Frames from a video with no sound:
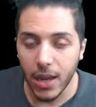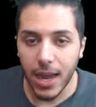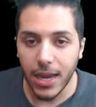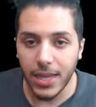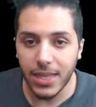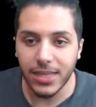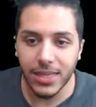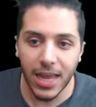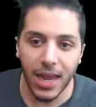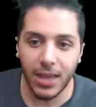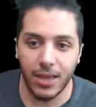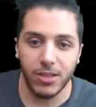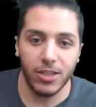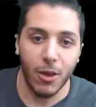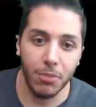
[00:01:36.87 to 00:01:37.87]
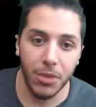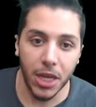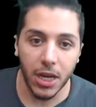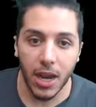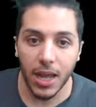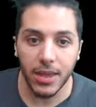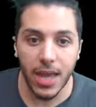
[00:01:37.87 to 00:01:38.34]
And he's like, something
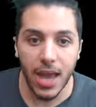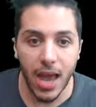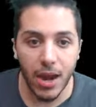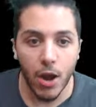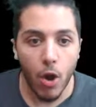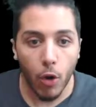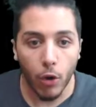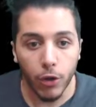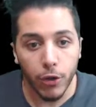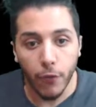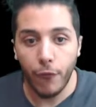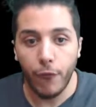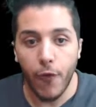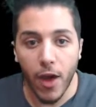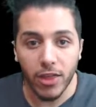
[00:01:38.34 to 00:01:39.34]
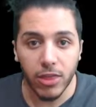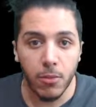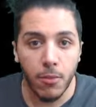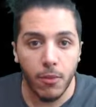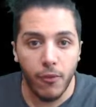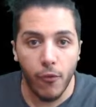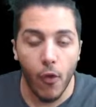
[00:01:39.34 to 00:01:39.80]
like that, or "You fought
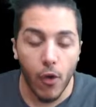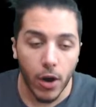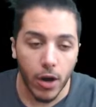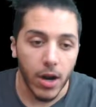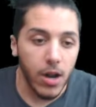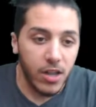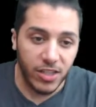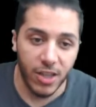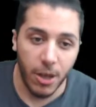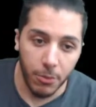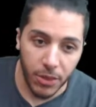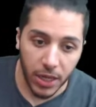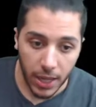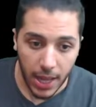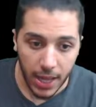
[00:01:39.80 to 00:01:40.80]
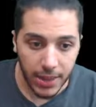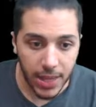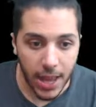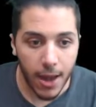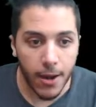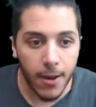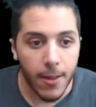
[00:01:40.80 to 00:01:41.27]
them before," something like
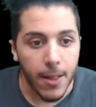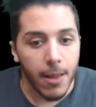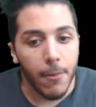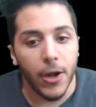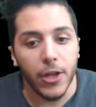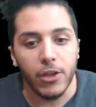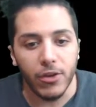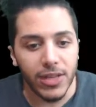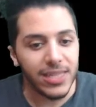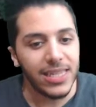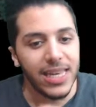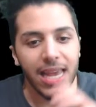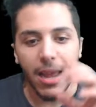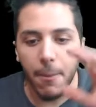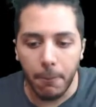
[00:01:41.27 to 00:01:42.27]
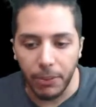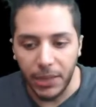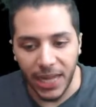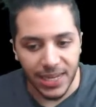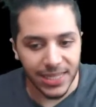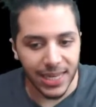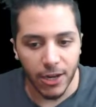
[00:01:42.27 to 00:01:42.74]
that. But you can see him
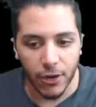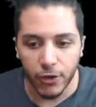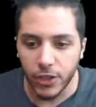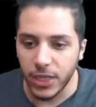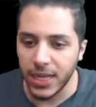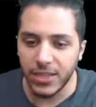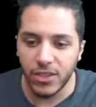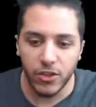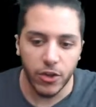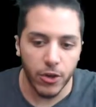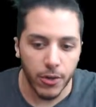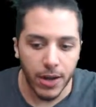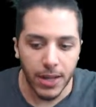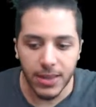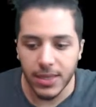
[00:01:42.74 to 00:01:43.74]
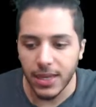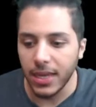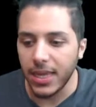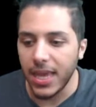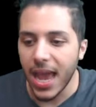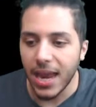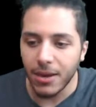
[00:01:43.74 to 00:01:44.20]
placing his turret, and then
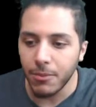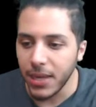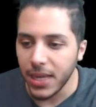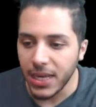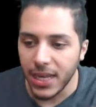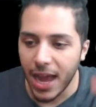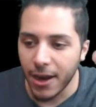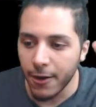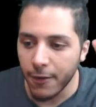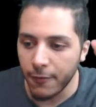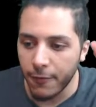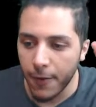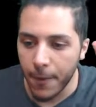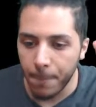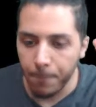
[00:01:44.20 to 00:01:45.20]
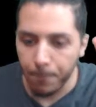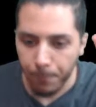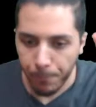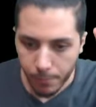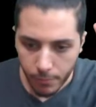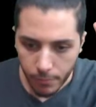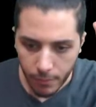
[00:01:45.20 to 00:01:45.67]
Ganymede kind
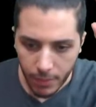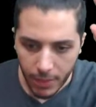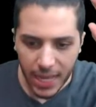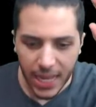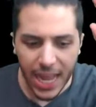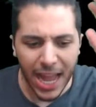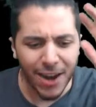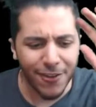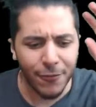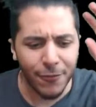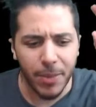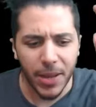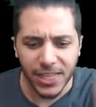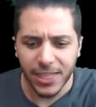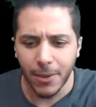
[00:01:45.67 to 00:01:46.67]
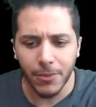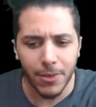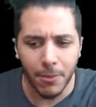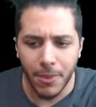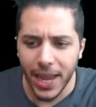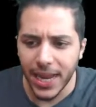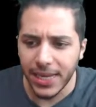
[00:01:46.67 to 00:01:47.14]
of picks up the
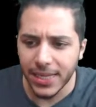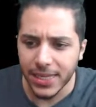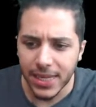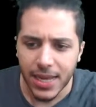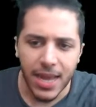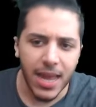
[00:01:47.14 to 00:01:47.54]
bait.